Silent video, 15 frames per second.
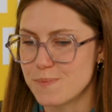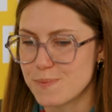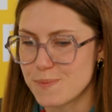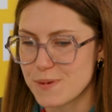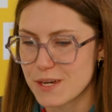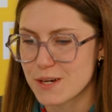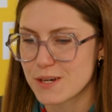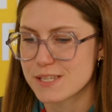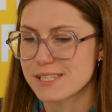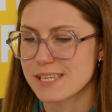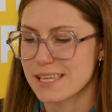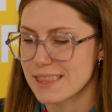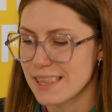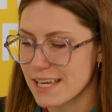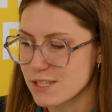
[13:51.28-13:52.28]
Because
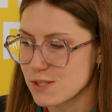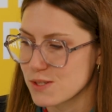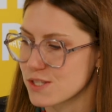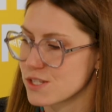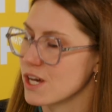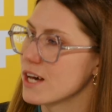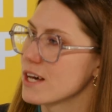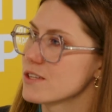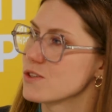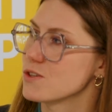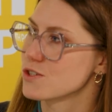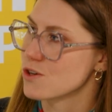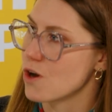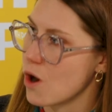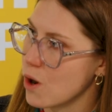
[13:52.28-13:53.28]
unless you start
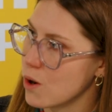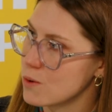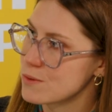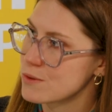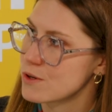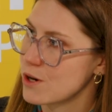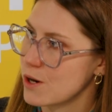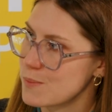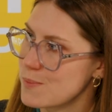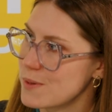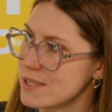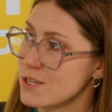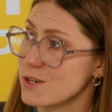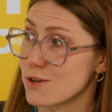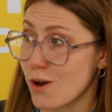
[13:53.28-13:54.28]
your own
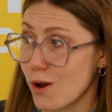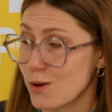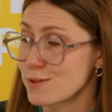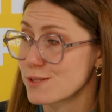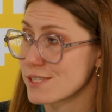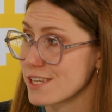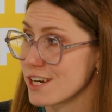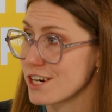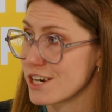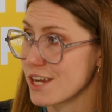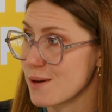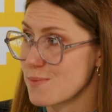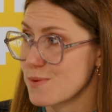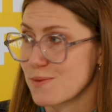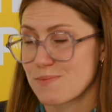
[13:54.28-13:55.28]
company, your own
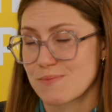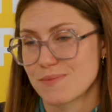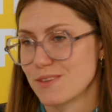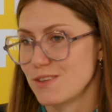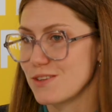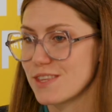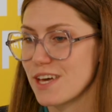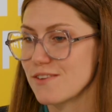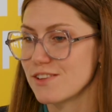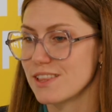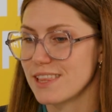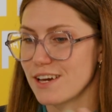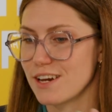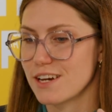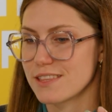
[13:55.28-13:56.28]
startup, you never
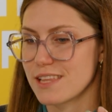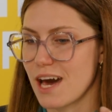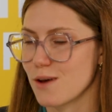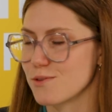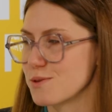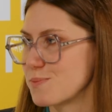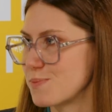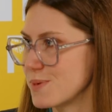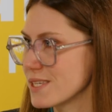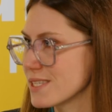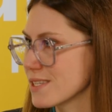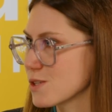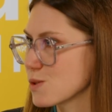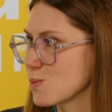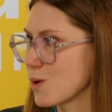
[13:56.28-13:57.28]
learn how the
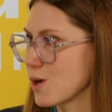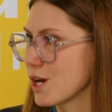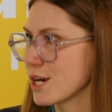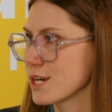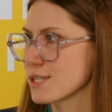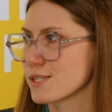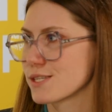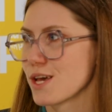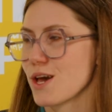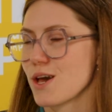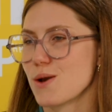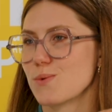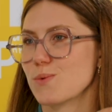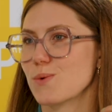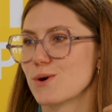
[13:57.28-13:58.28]
business works,
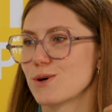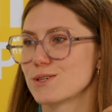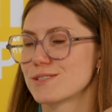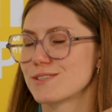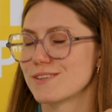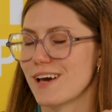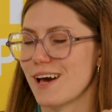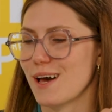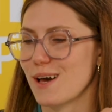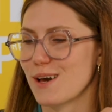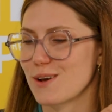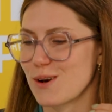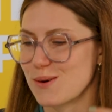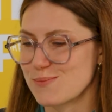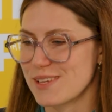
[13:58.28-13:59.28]
what
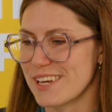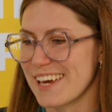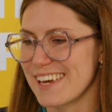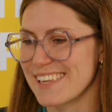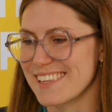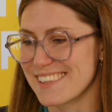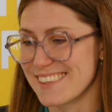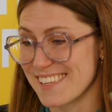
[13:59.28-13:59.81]
complicated